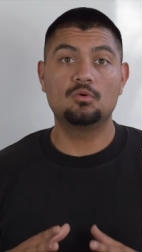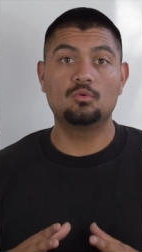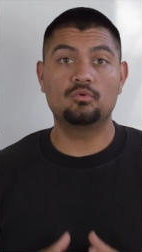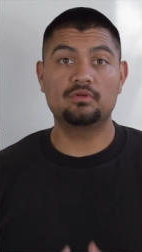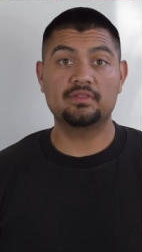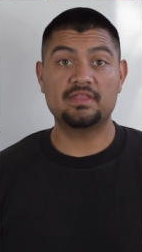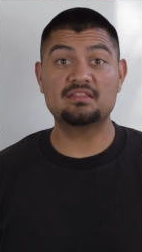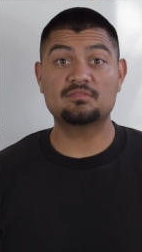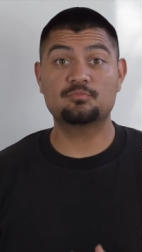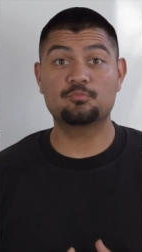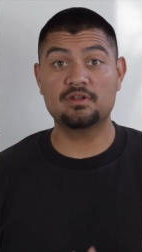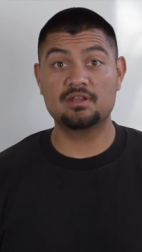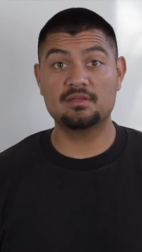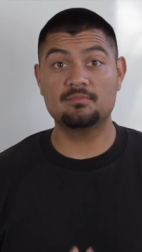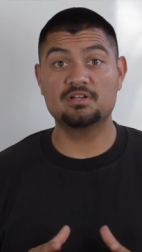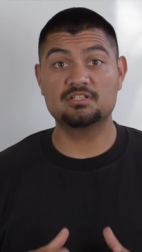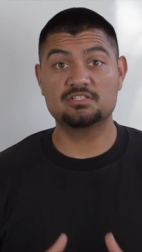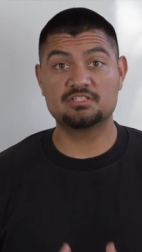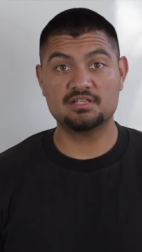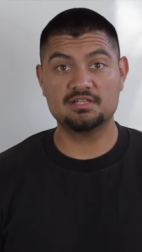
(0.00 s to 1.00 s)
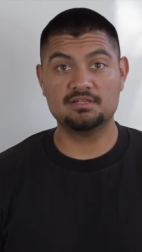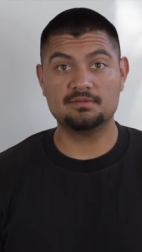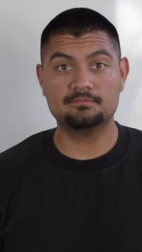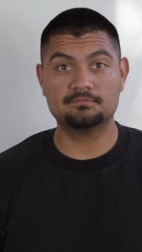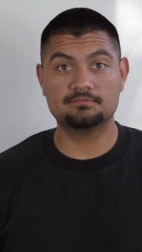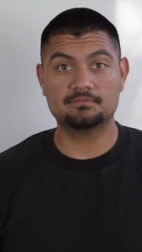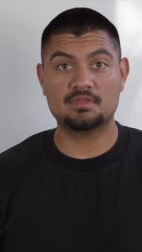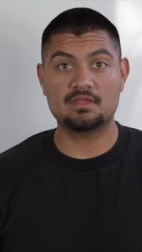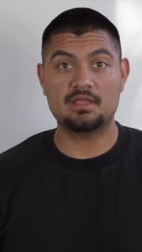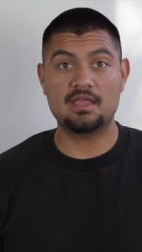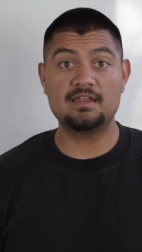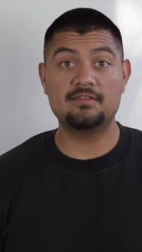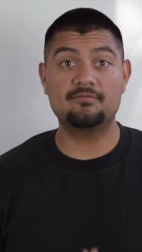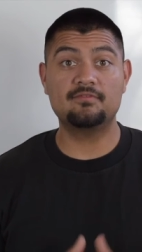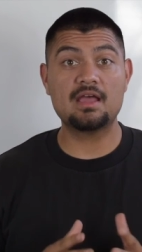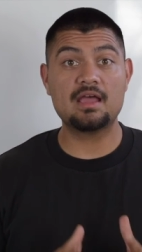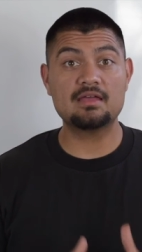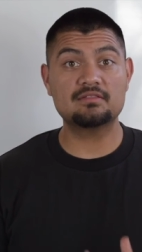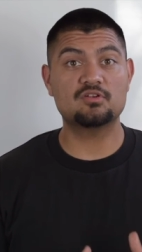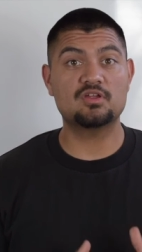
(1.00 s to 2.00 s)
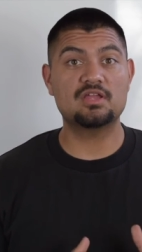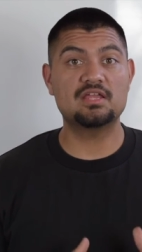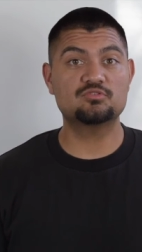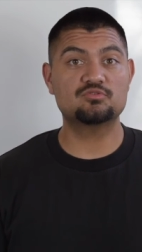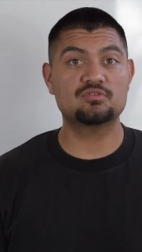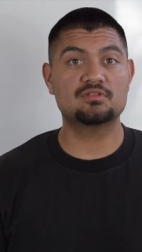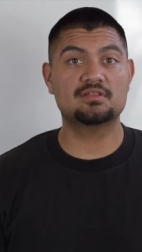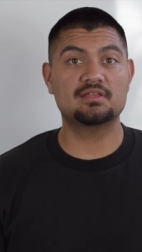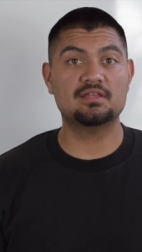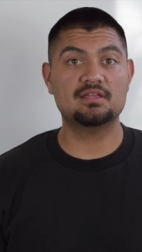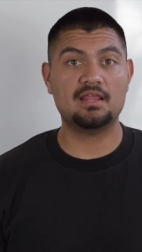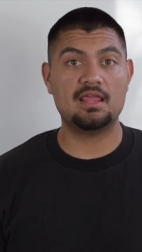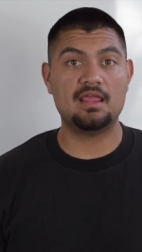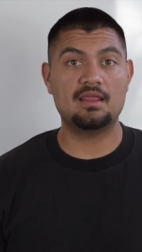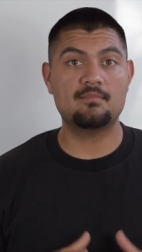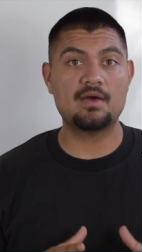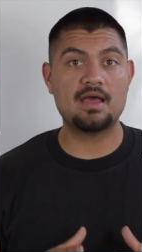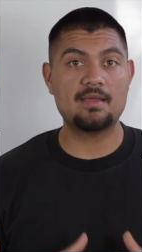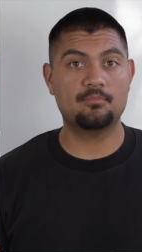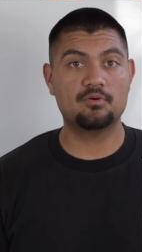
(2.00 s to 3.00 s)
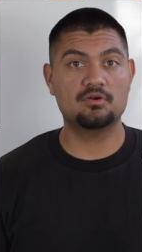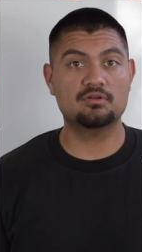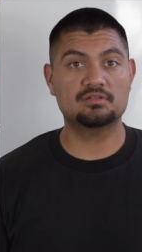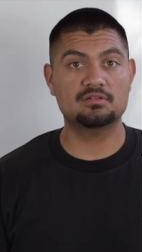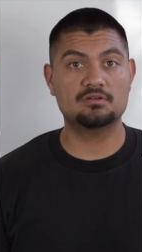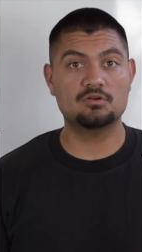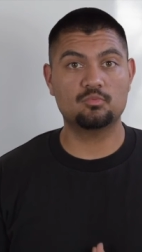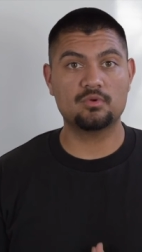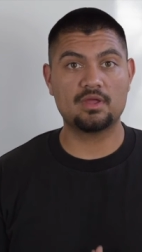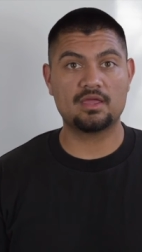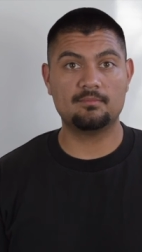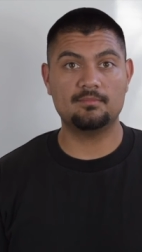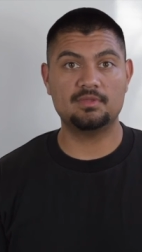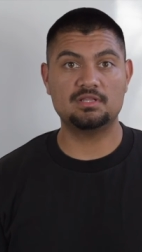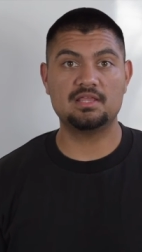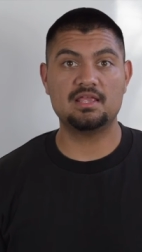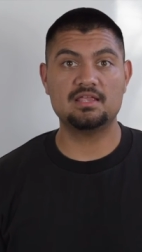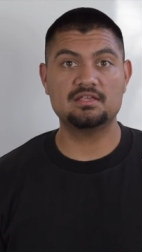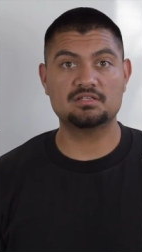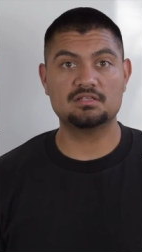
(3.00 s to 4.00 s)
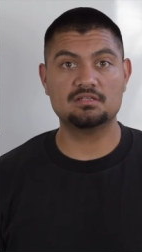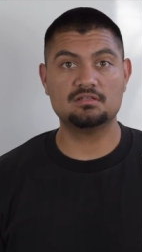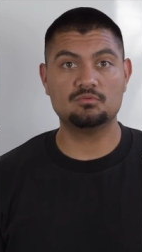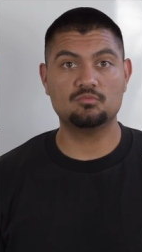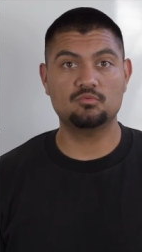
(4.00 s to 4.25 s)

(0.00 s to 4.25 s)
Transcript: Well, that's pretty much it. And if you guys are interested in my personal recommendation